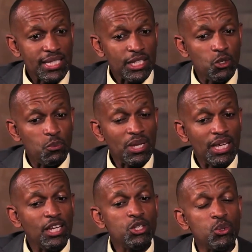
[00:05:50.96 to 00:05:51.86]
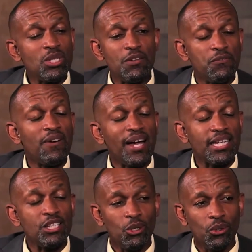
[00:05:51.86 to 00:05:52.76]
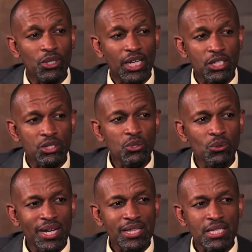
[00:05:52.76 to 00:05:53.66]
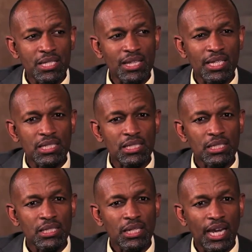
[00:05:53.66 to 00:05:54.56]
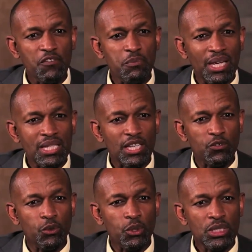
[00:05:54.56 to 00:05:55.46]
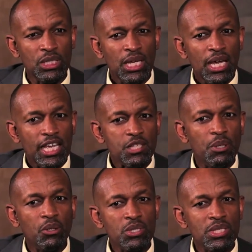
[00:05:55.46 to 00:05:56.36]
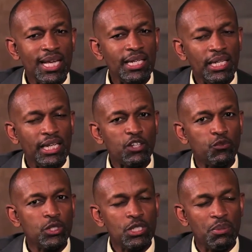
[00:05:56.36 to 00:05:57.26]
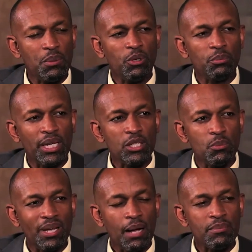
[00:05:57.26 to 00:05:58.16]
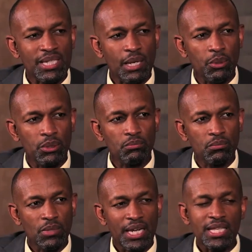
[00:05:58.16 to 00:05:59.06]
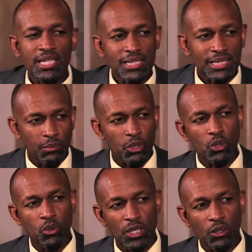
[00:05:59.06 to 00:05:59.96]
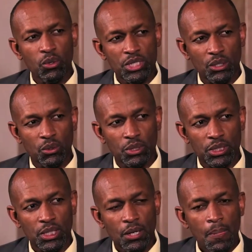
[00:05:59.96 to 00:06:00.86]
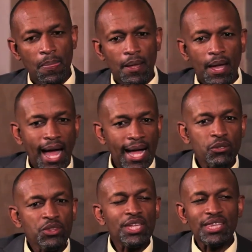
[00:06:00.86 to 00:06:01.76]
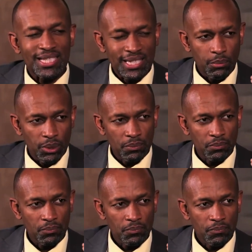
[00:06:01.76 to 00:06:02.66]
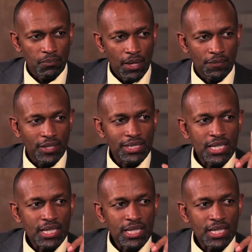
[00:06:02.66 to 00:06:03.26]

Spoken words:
is that you begin to define your own age. You know why they say that life begins at 40? Is because suddenly at 40 people begin to become stubborn. And I say stubborn, quote unquote. I don't think they're stubborn. They